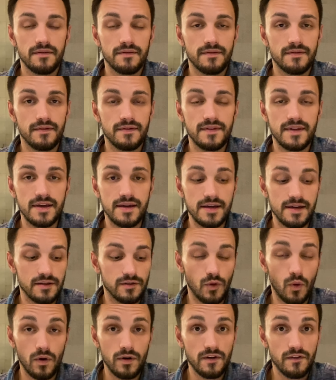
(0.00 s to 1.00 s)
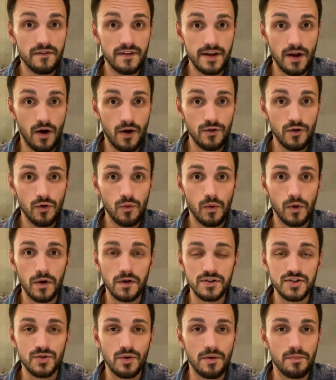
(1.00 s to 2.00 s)
the lord of the
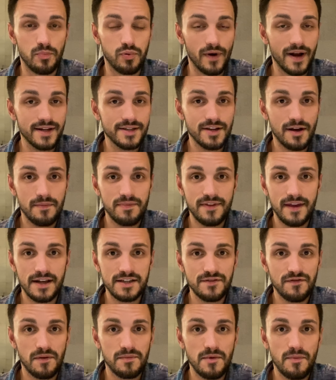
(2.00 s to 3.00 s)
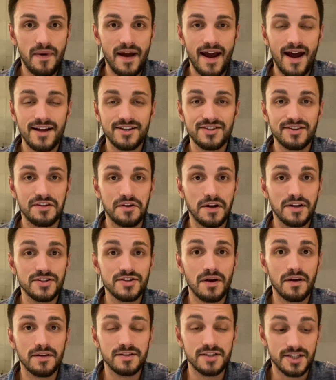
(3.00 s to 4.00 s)
underworld, so it brings up things from the past, things
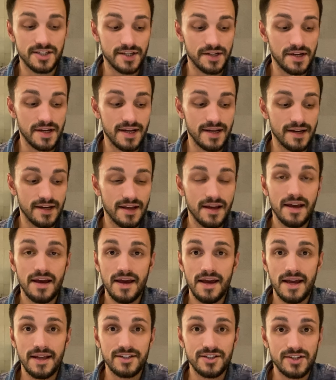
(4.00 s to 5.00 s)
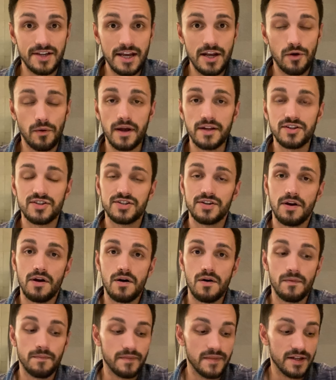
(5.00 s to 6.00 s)
unseen, secrets.
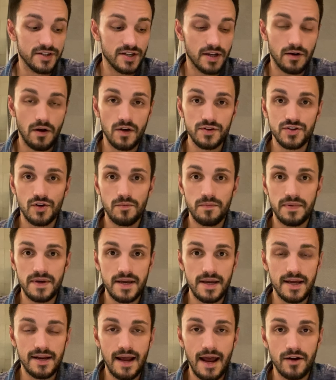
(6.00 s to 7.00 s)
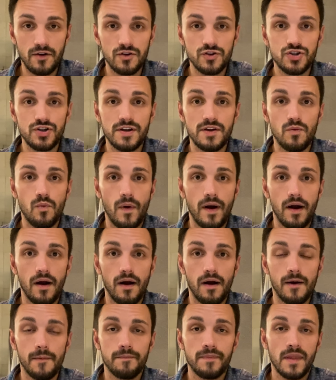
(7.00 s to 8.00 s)
So this could also be an energy
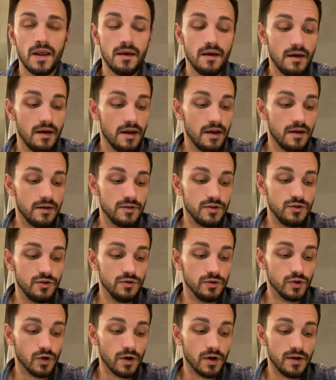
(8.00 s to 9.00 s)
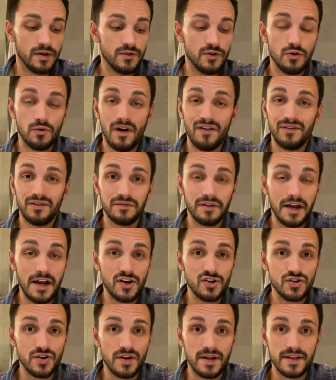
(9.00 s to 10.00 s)
where you learn new
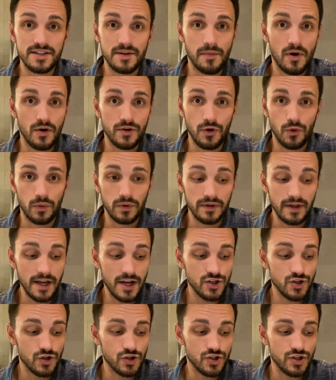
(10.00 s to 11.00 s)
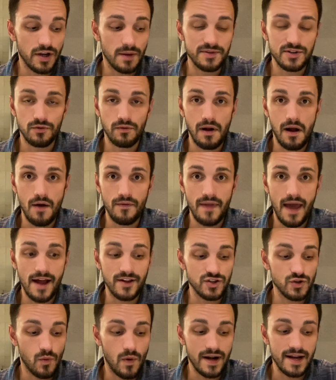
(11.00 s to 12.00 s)
revelations about your relationships around
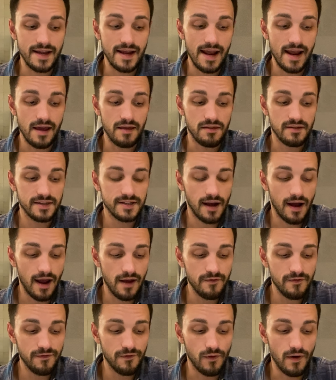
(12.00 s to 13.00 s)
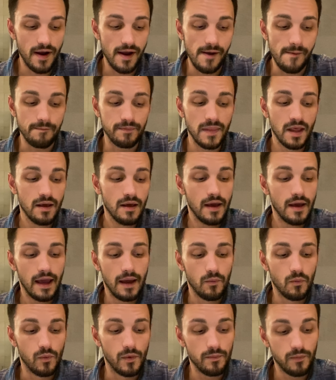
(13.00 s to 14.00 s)
that 28th time frame.
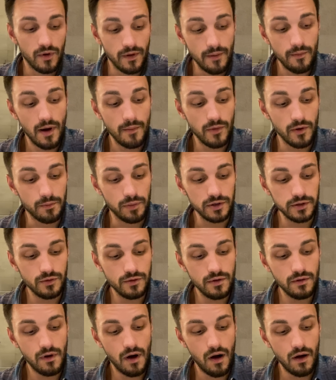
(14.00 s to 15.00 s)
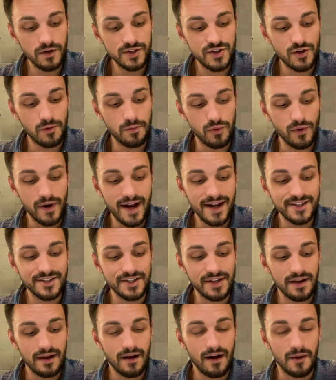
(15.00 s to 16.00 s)
Remember, Pluto also
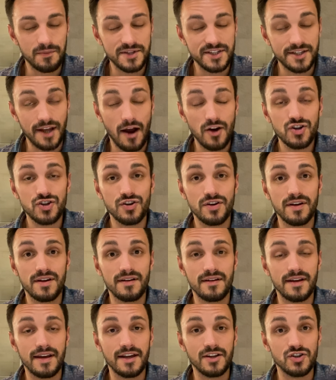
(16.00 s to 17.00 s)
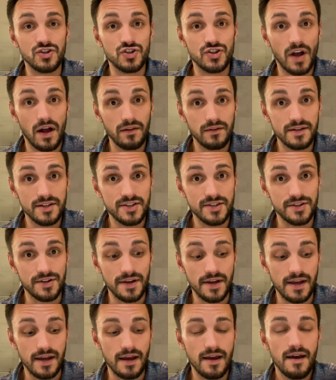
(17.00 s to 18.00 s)
brings obsession and
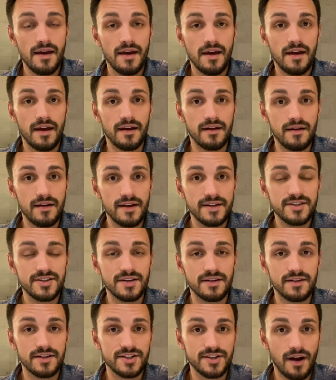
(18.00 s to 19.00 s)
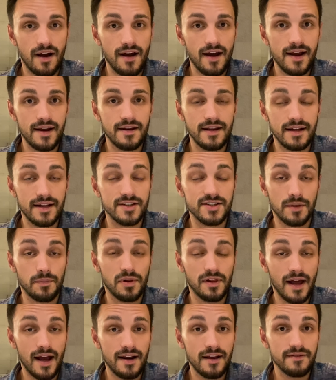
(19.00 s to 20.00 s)
jealousy. It is a
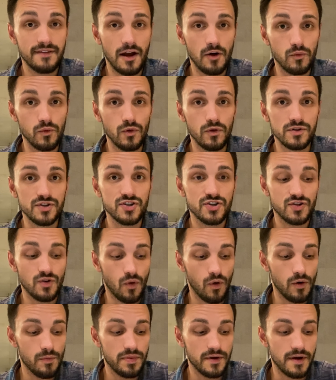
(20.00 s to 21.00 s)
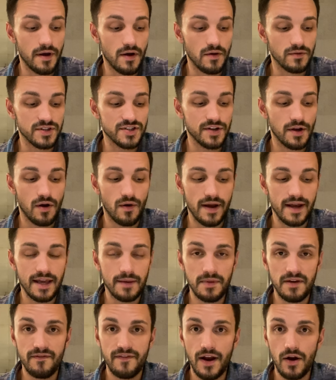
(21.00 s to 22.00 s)
planet that rules Scorpio, so it
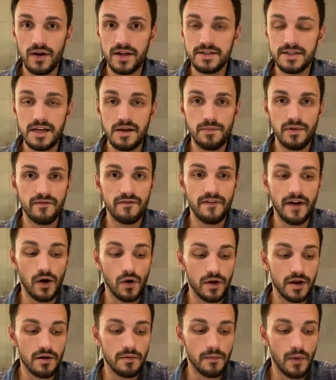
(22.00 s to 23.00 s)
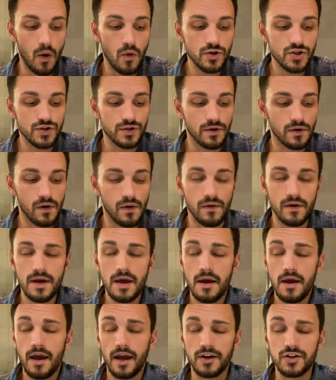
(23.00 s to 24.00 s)
can be very deep and very emotional,
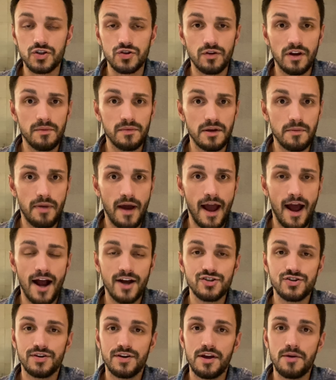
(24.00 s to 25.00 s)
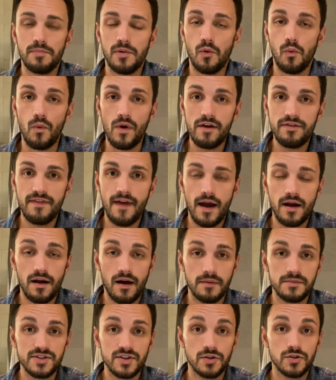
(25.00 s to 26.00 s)
extremely passionate, but with that
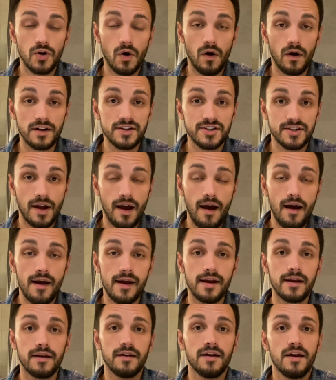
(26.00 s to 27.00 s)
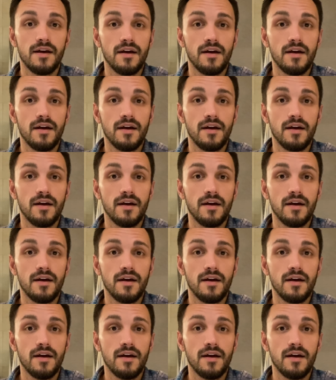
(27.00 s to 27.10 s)
comes the dark side